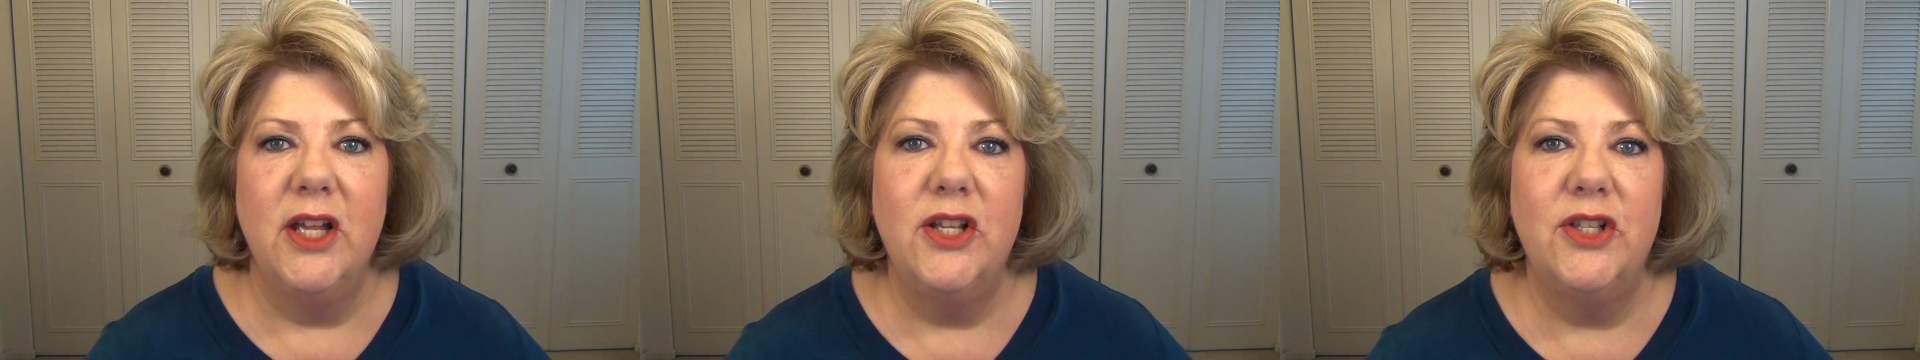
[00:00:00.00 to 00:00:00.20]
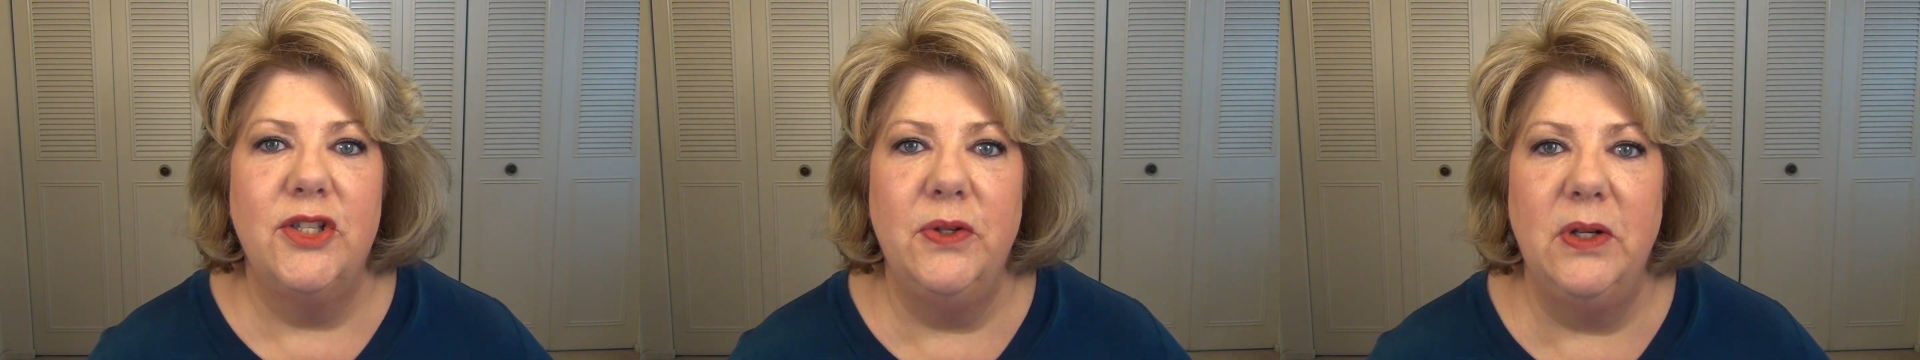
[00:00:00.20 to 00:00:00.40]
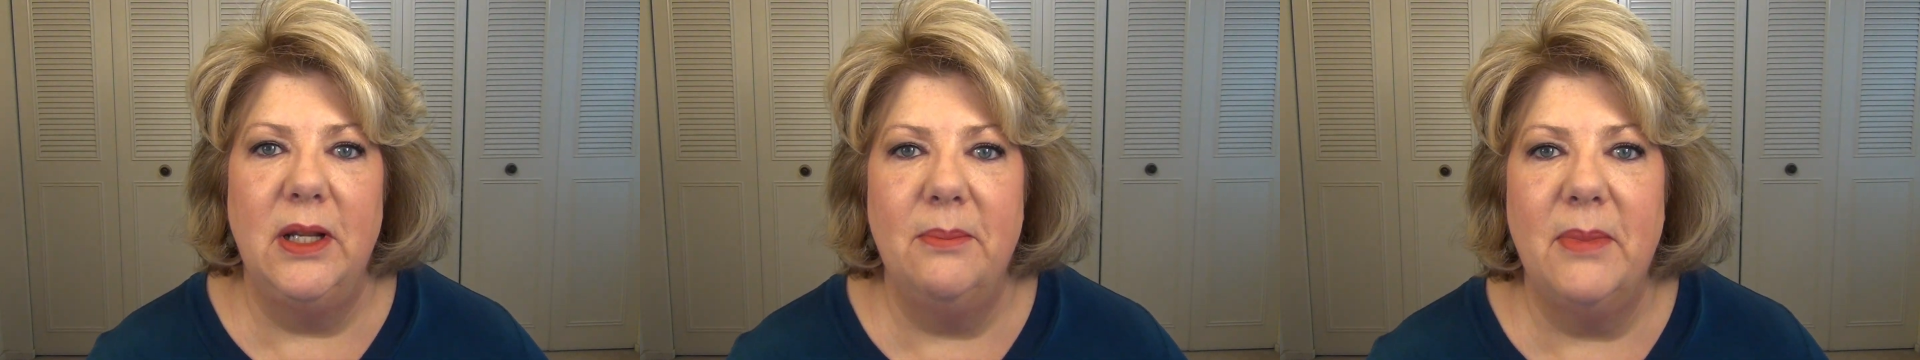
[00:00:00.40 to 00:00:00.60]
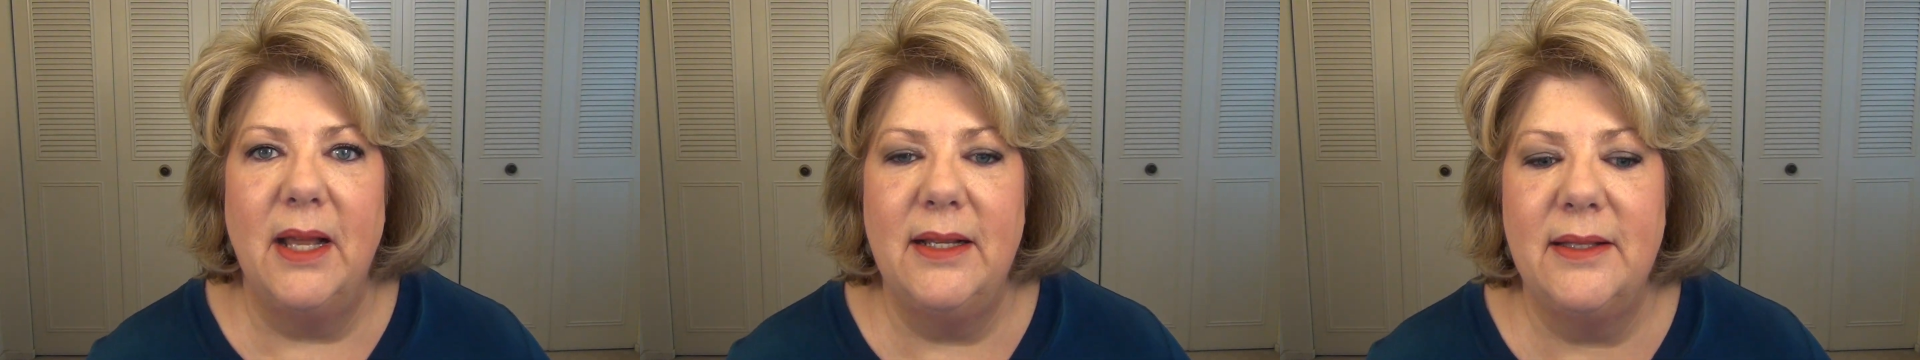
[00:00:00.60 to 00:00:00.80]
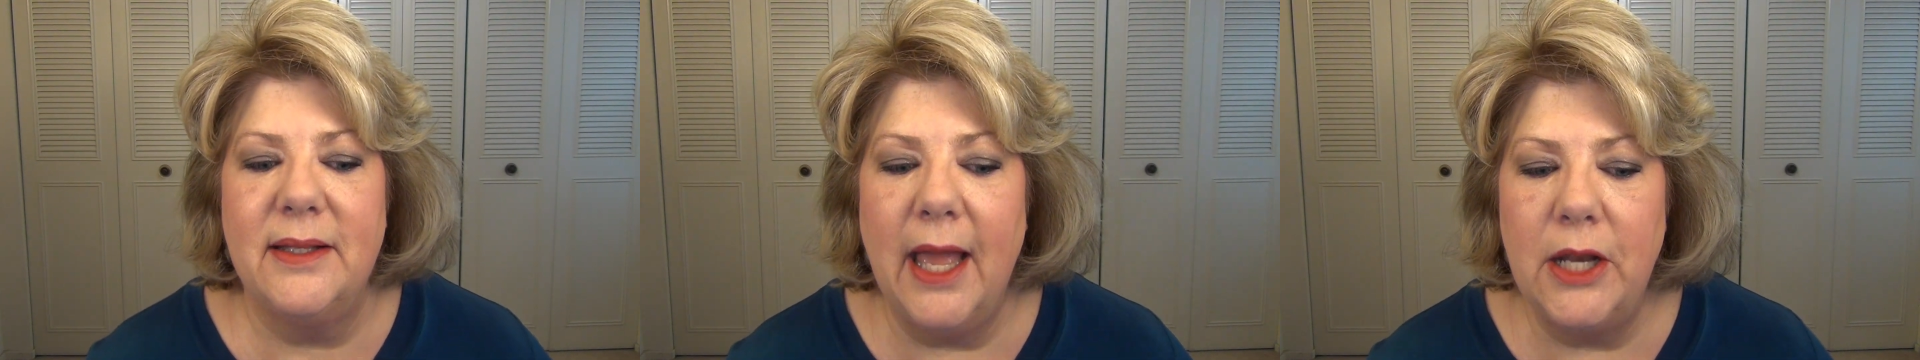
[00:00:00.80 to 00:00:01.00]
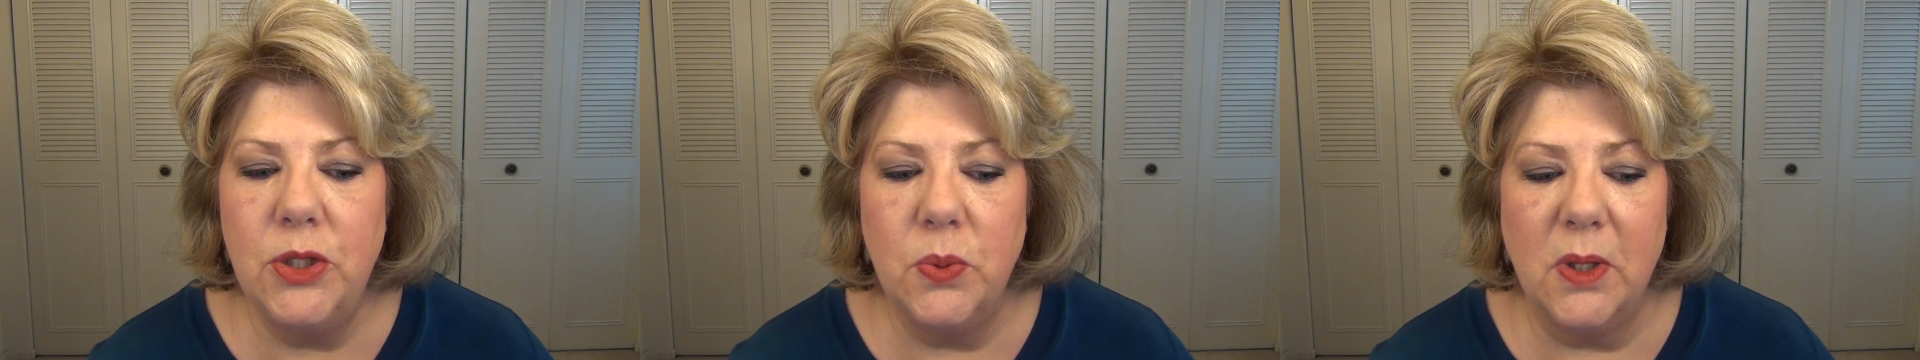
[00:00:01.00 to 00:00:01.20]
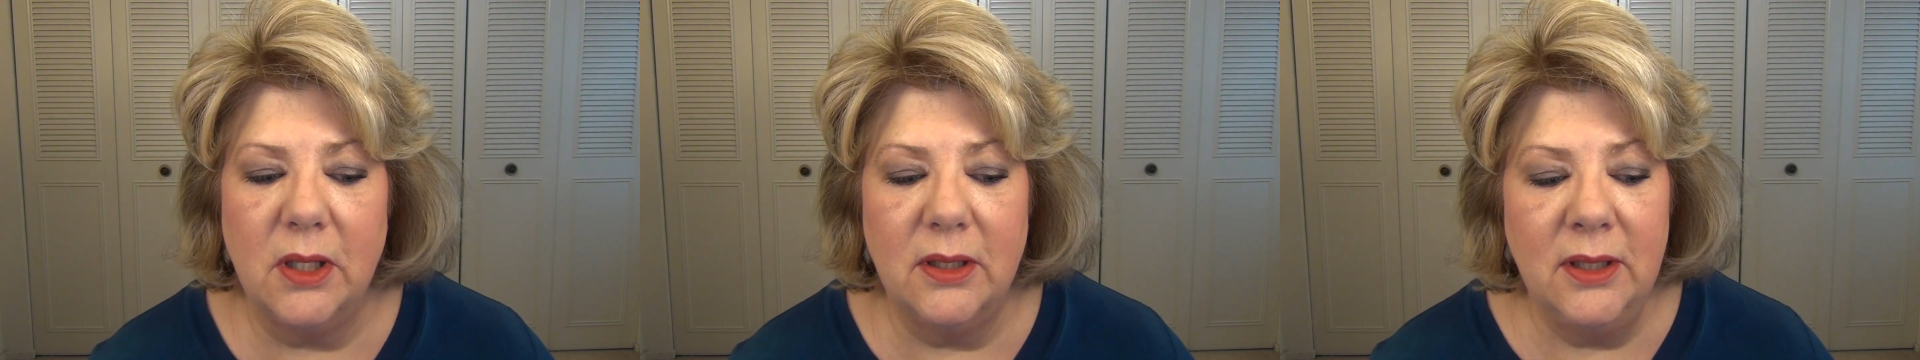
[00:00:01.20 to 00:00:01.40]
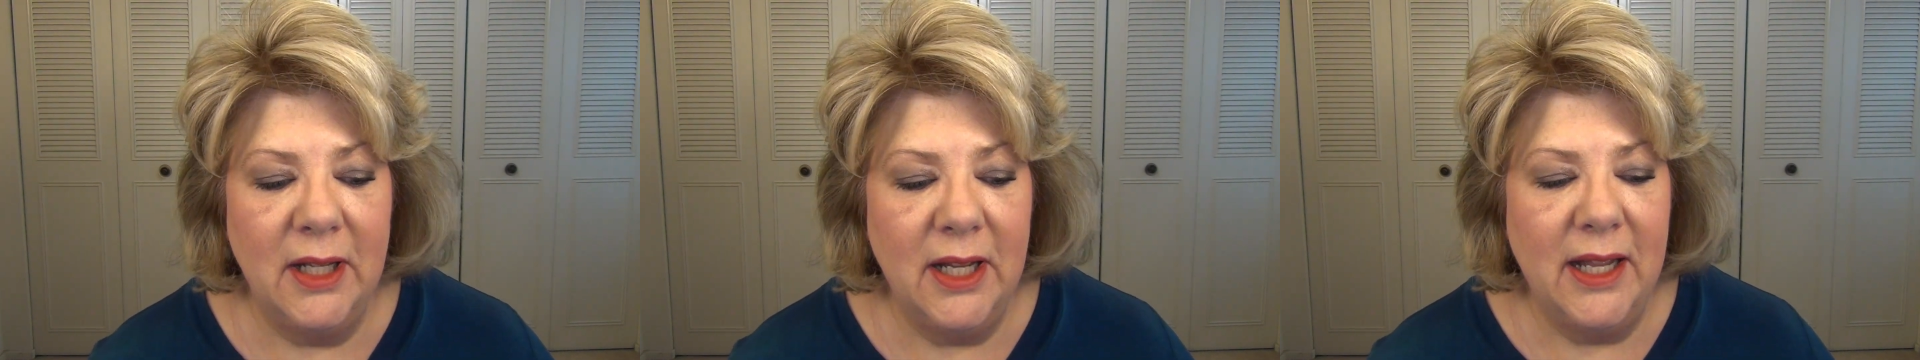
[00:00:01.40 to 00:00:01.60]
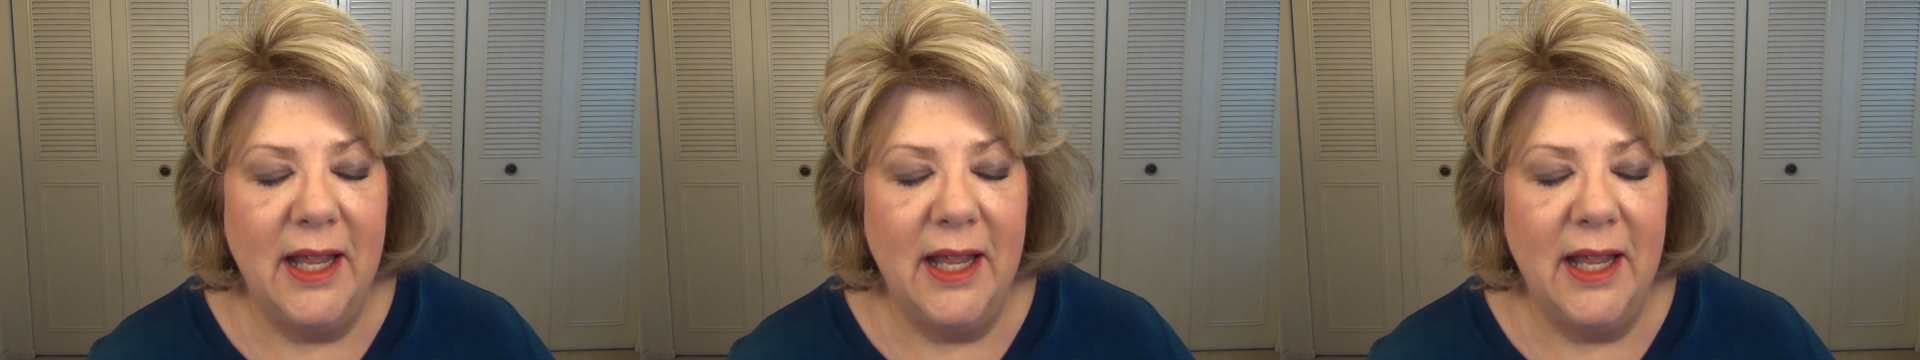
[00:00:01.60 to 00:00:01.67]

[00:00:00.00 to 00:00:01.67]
suiting my schedule.